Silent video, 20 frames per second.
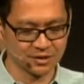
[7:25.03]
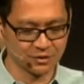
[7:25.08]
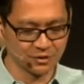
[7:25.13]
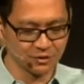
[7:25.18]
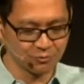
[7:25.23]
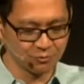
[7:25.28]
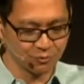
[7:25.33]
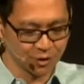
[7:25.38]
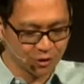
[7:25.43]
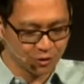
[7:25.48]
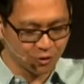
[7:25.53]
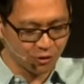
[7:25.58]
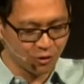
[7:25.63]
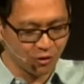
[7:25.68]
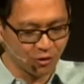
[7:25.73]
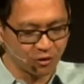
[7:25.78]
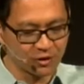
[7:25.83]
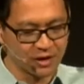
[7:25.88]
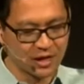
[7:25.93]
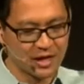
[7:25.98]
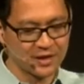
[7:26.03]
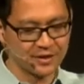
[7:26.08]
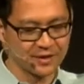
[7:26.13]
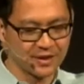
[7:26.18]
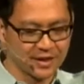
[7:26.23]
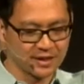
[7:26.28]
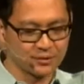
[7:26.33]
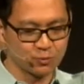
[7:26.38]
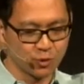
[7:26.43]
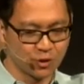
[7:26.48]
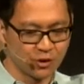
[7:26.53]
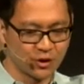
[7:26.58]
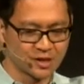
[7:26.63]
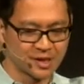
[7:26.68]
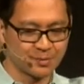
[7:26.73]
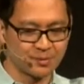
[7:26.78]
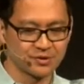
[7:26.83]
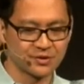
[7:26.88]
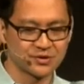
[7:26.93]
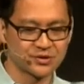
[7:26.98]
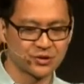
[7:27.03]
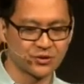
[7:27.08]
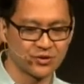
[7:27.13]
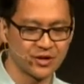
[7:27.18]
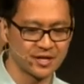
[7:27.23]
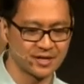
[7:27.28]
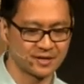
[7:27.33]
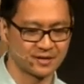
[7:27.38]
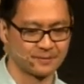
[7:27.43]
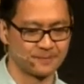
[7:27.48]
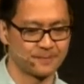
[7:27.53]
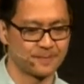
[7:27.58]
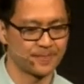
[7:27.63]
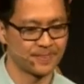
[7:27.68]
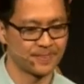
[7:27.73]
to recall these words up on the screen.